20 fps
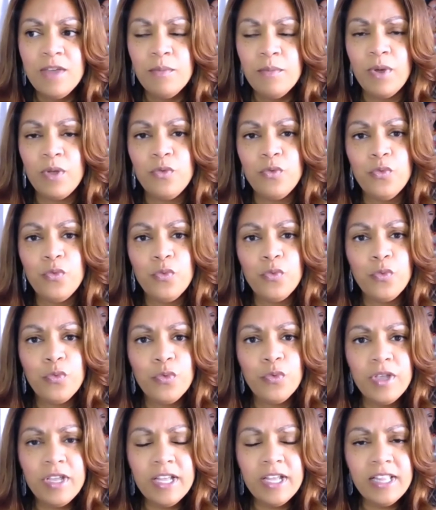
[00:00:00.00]
but
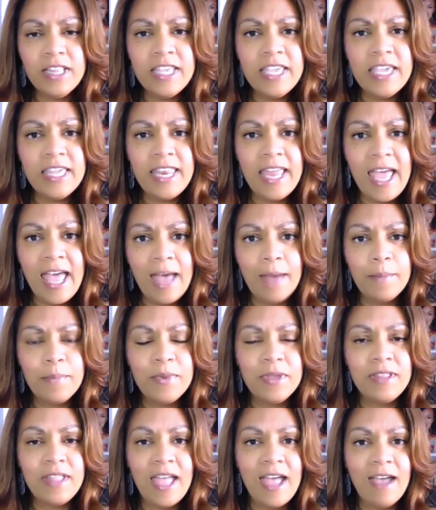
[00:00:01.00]
really it
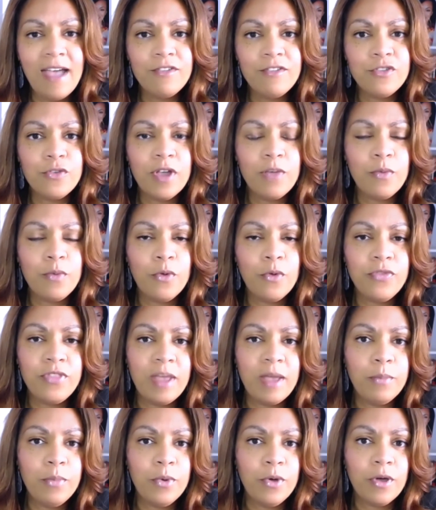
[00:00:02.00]
happened after I wrote
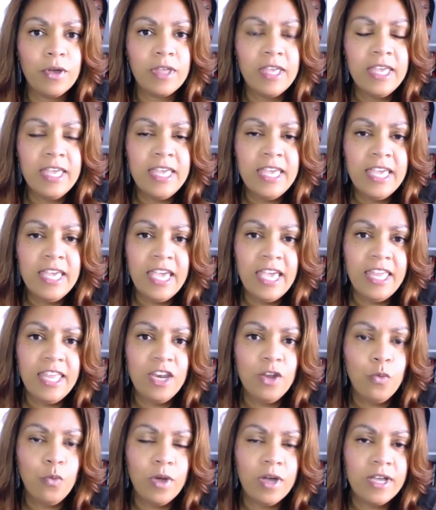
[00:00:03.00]
that book. And
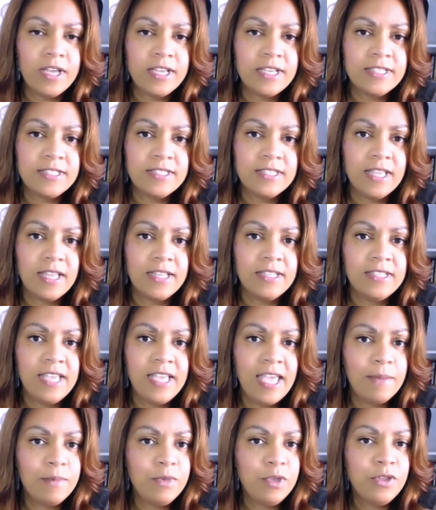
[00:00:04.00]
it was,
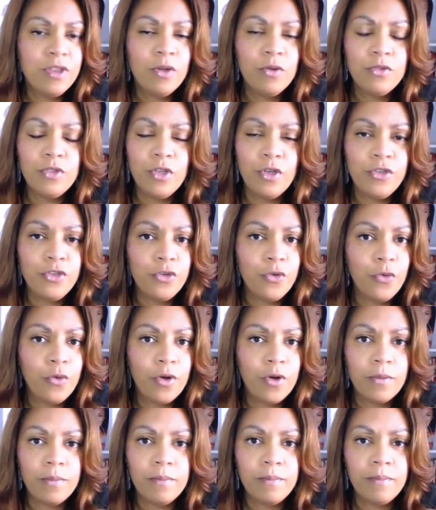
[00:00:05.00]
Tam, you don't know
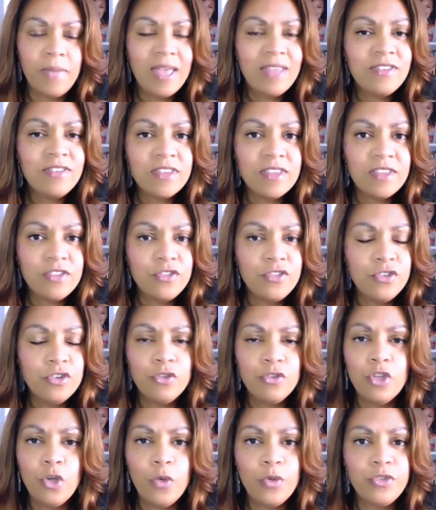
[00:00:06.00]
your message. You
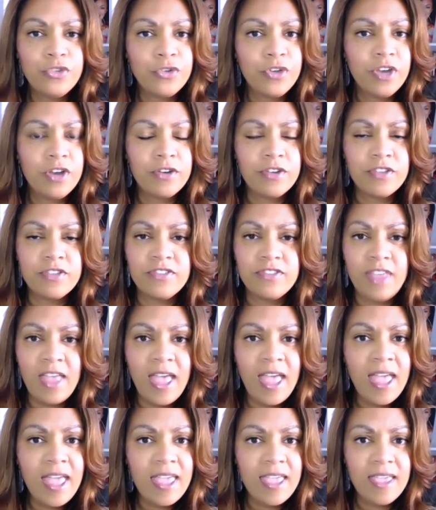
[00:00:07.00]
don't know what you're here to
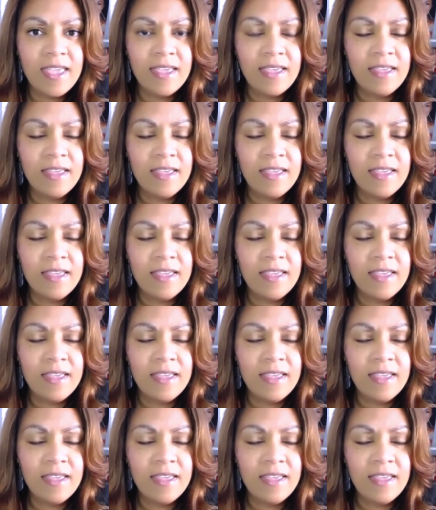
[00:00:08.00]
say